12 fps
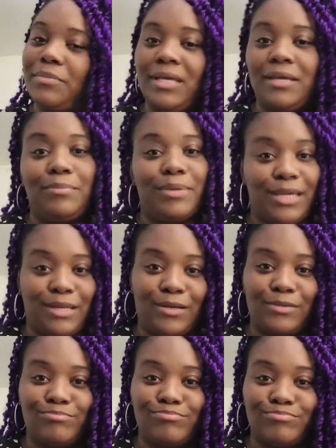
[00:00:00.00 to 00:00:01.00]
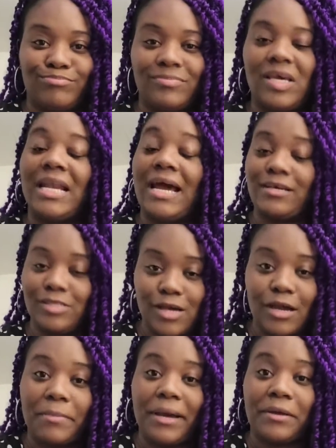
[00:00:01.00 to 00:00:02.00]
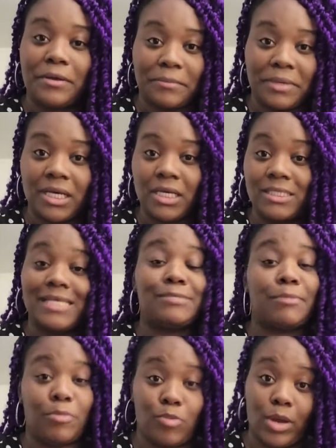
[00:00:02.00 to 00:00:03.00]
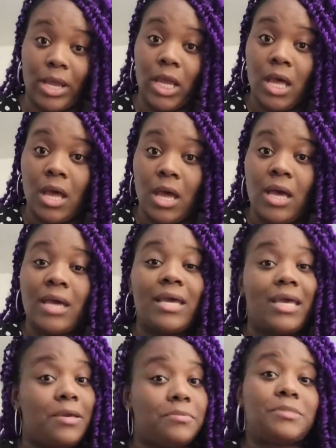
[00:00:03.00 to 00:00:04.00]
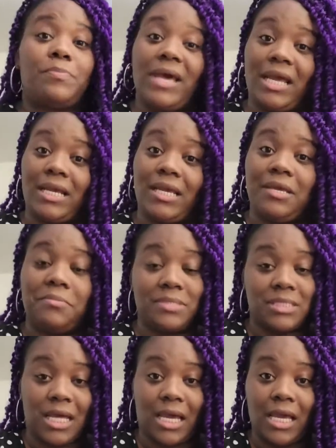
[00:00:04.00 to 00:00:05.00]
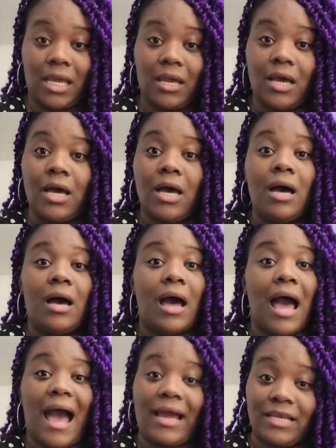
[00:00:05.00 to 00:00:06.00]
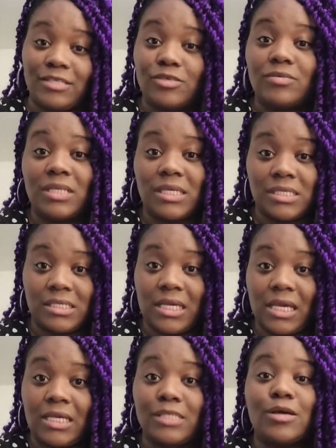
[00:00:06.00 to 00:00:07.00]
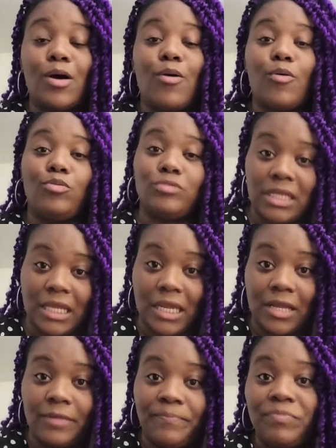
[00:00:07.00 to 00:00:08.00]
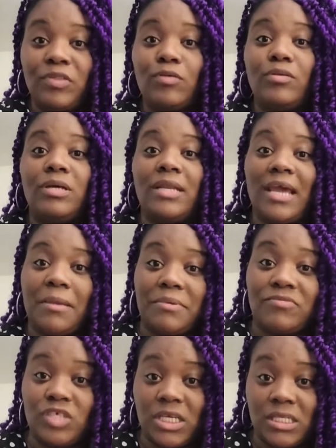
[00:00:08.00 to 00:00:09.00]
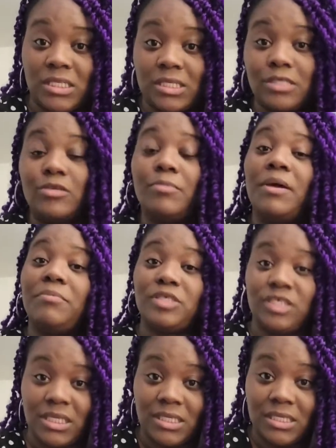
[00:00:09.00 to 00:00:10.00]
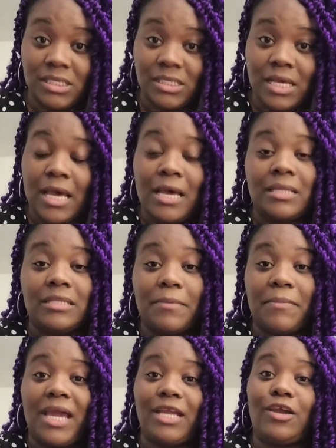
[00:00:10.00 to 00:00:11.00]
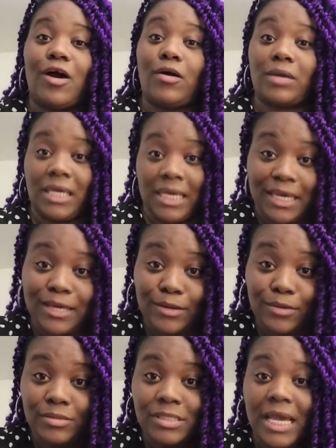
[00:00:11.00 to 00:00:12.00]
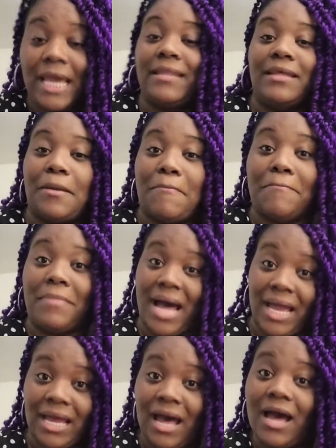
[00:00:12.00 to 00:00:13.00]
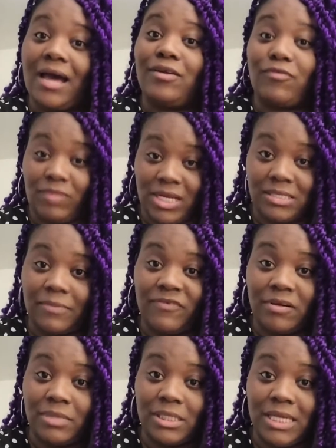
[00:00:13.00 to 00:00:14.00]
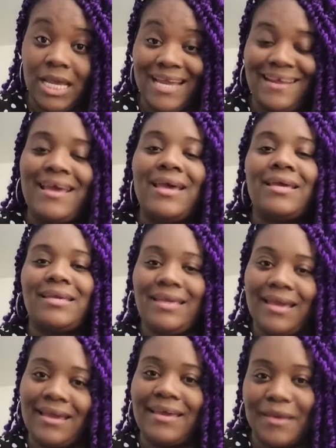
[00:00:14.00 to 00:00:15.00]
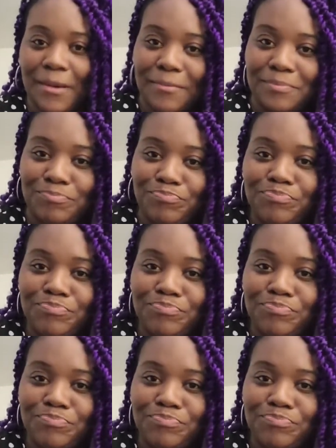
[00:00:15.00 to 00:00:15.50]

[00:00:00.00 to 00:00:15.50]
being Peter, and I could talk about him because that's my boy. He was petty. He was like, I can do these things only through the name of Jesus. You remember Jesus? The man y'all killed, and then my God raised him from the dead? Yeah, him.